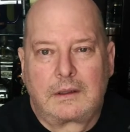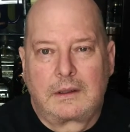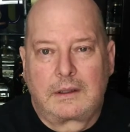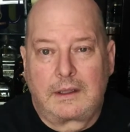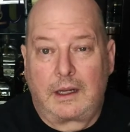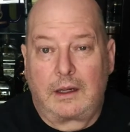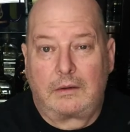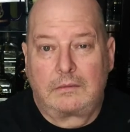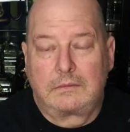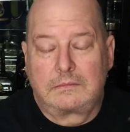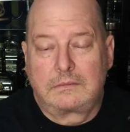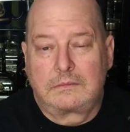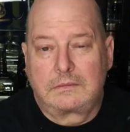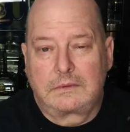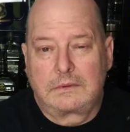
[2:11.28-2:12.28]
Now,
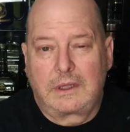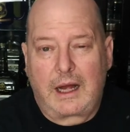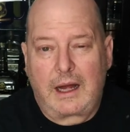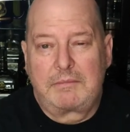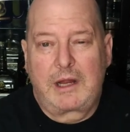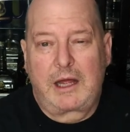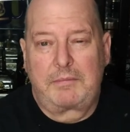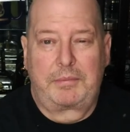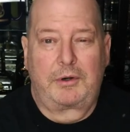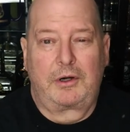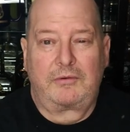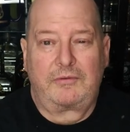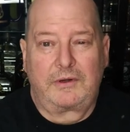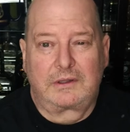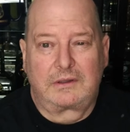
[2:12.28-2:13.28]
I'm not
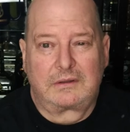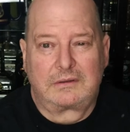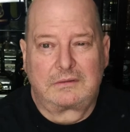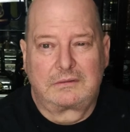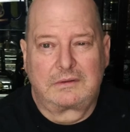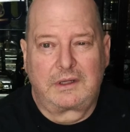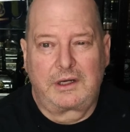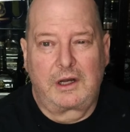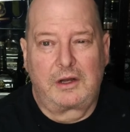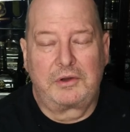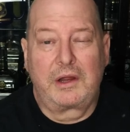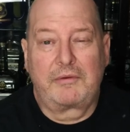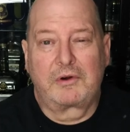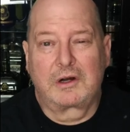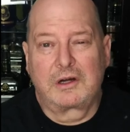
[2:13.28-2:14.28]
perfect, and I'll
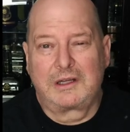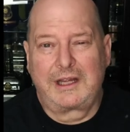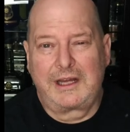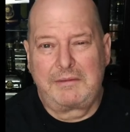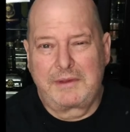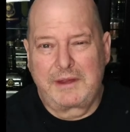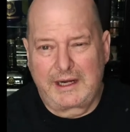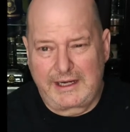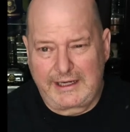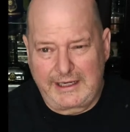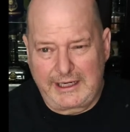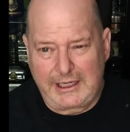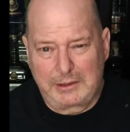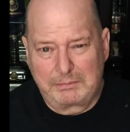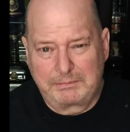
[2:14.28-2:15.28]
never claim that I
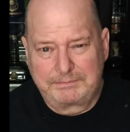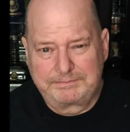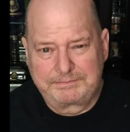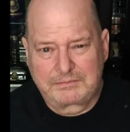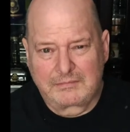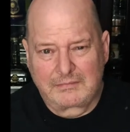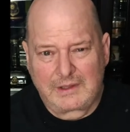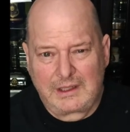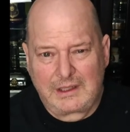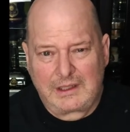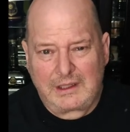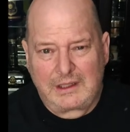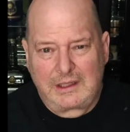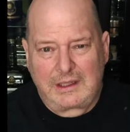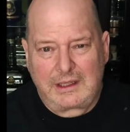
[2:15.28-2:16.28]
am.
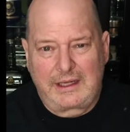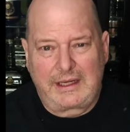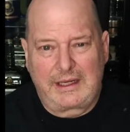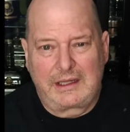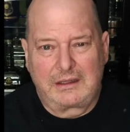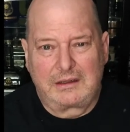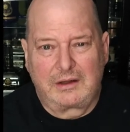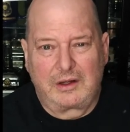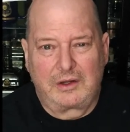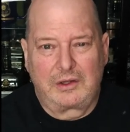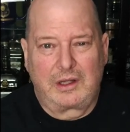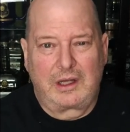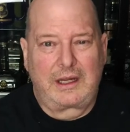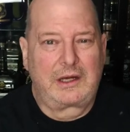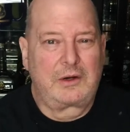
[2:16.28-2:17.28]
And
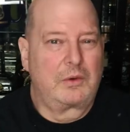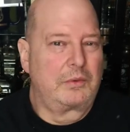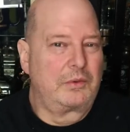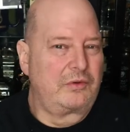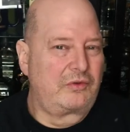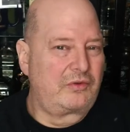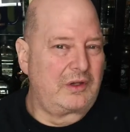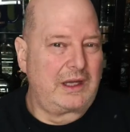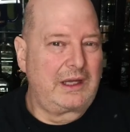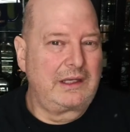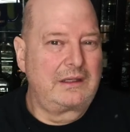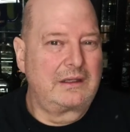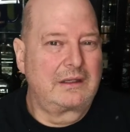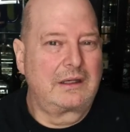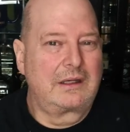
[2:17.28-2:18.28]
unlike what was
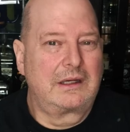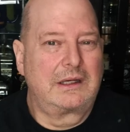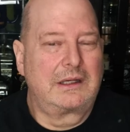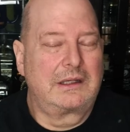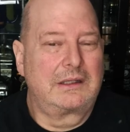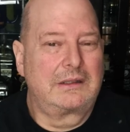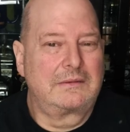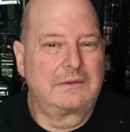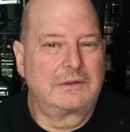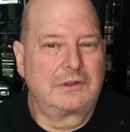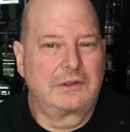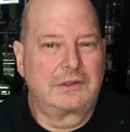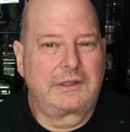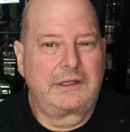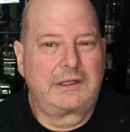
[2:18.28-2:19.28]
said uh,
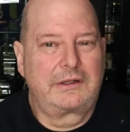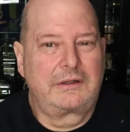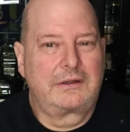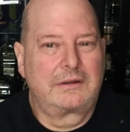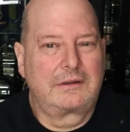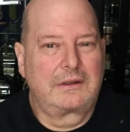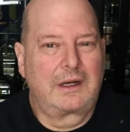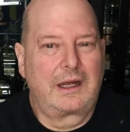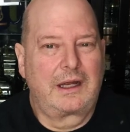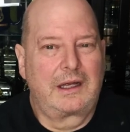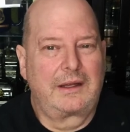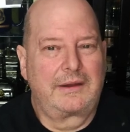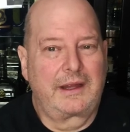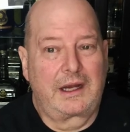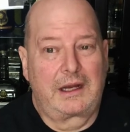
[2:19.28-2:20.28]
earlier,
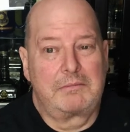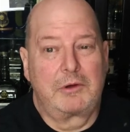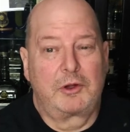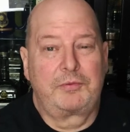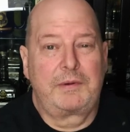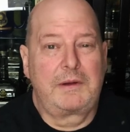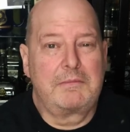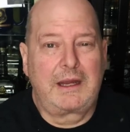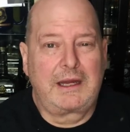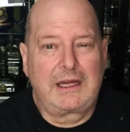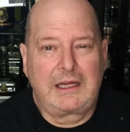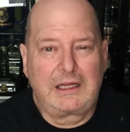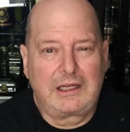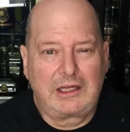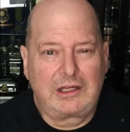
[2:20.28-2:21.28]
uh, that I must be
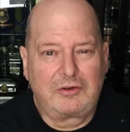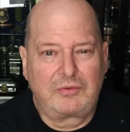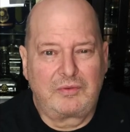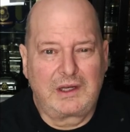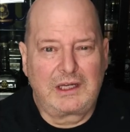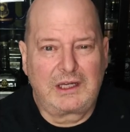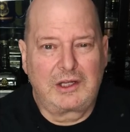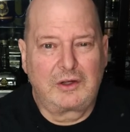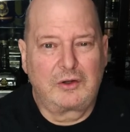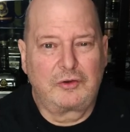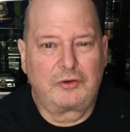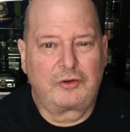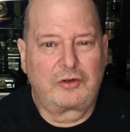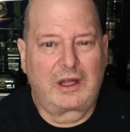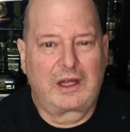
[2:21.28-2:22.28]
making these
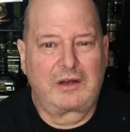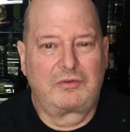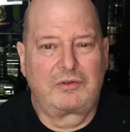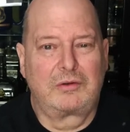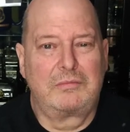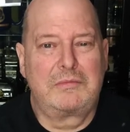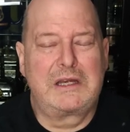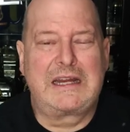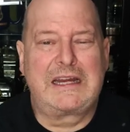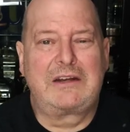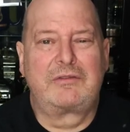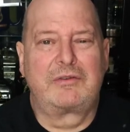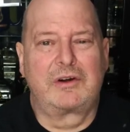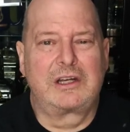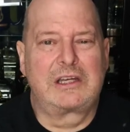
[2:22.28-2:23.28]
videos out of some need
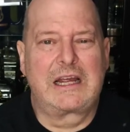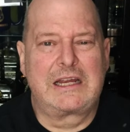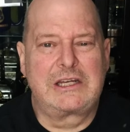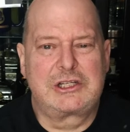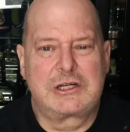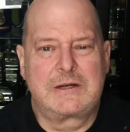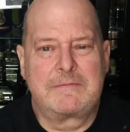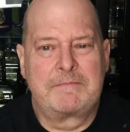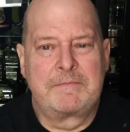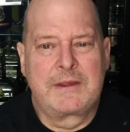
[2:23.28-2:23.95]
for attention,